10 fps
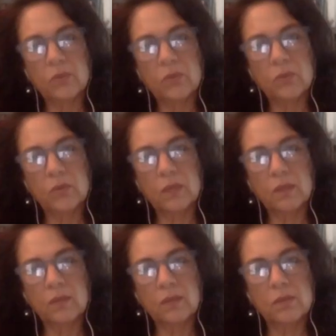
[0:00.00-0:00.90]
think
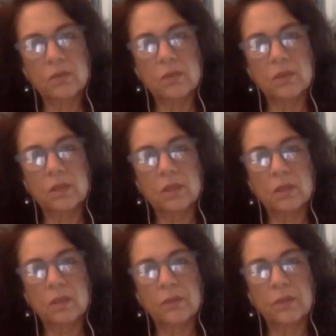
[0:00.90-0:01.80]
there's,
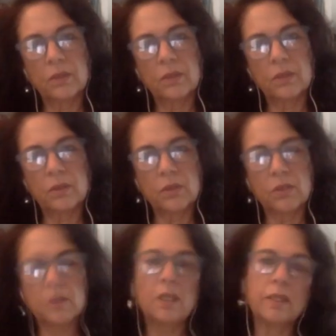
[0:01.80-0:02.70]
uh,
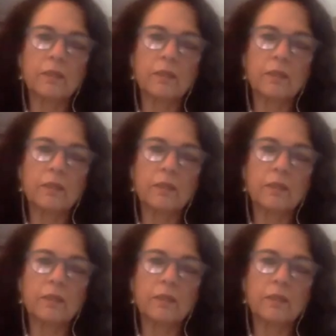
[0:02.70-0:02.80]
just like